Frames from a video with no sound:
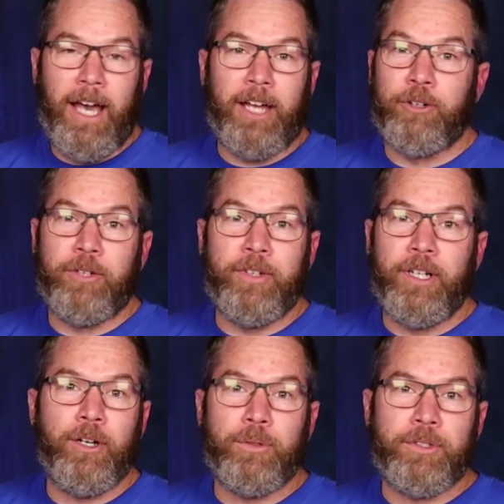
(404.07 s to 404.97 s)
I don't even
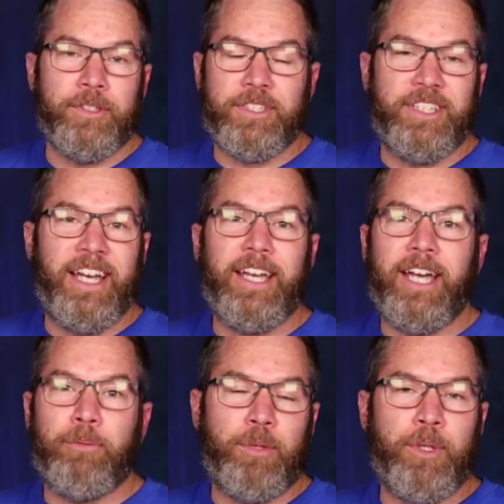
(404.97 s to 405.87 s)
know to this day
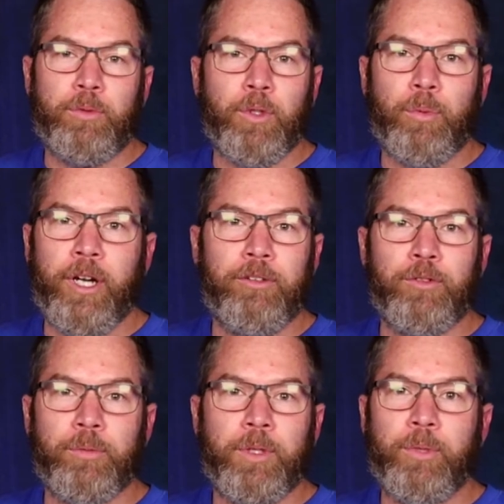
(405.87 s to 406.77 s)
how many people were praying
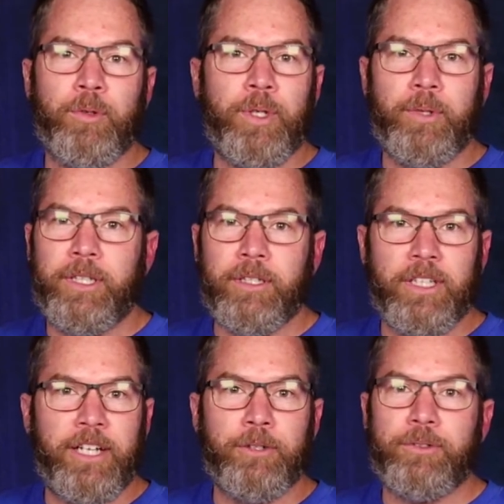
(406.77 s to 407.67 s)
for me, but we would get
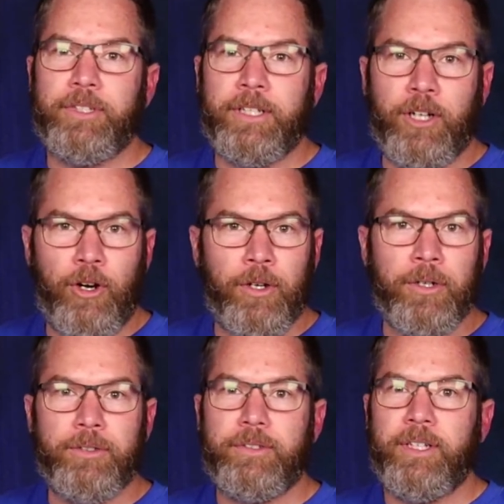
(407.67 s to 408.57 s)
letters and
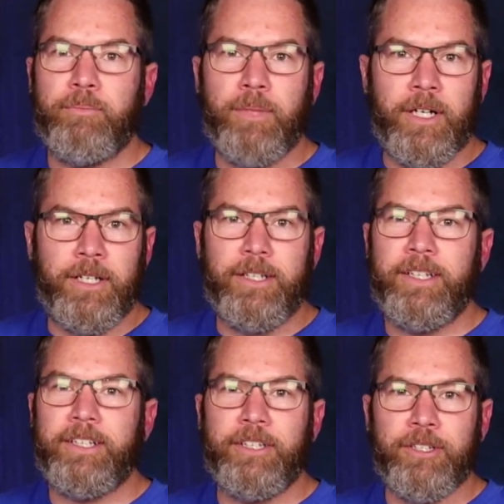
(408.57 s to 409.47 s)
cards and money
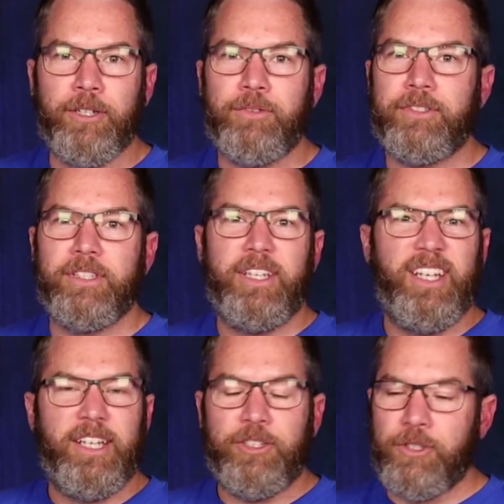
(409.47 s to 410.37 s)
and gifts
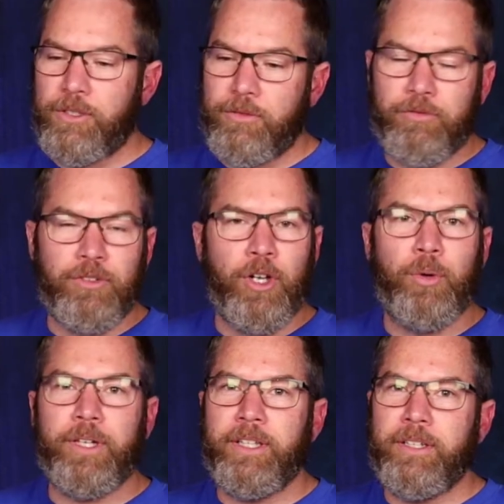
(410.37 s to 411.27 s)
just
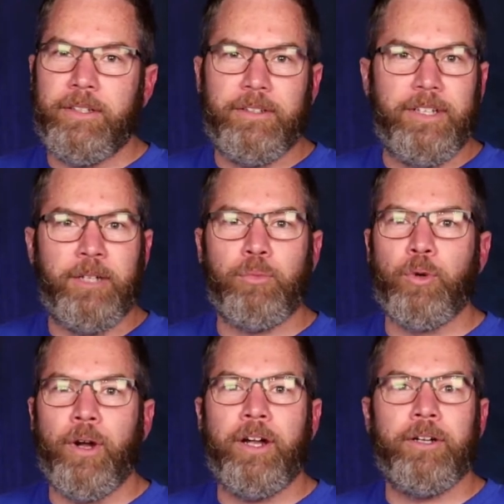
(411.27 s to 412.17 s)
flowing in, and
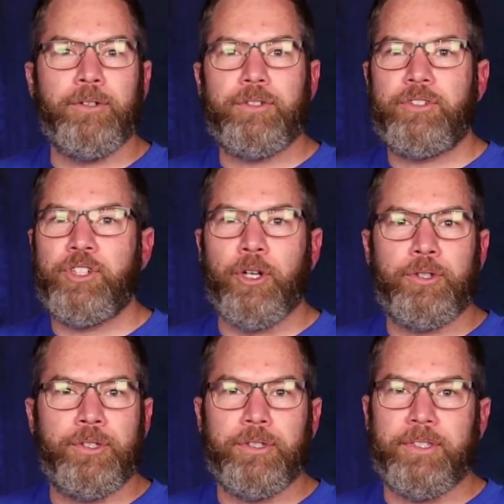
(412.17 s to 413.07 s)
prayers,
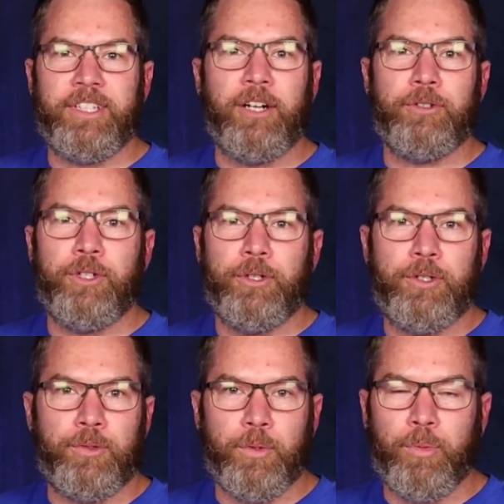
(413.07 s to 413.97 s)
churches, entire
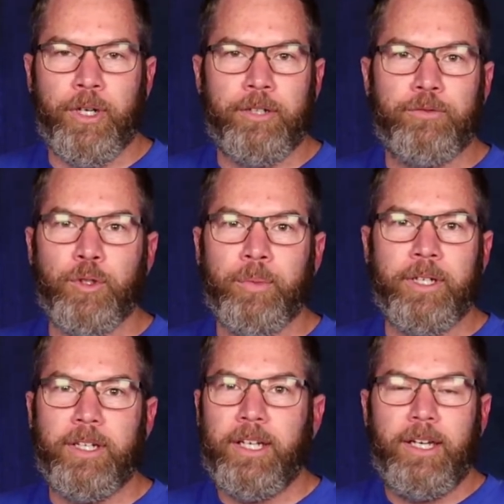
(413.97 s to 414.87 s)
churches were praying for me,
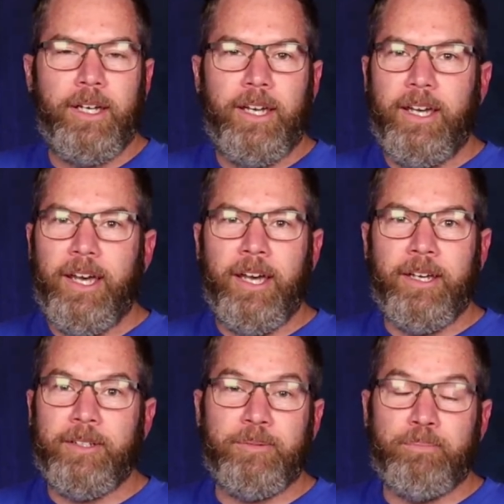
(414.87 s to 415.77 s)

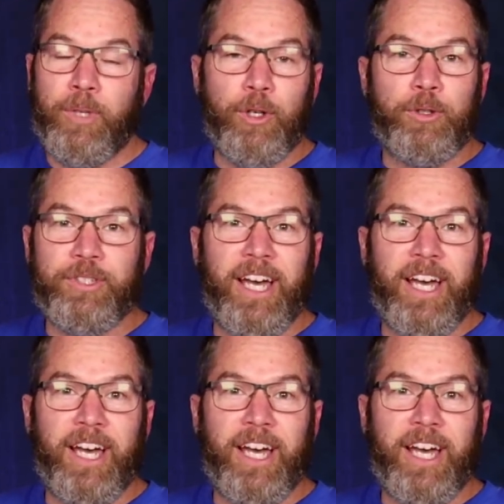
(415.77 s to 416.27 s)
and miracles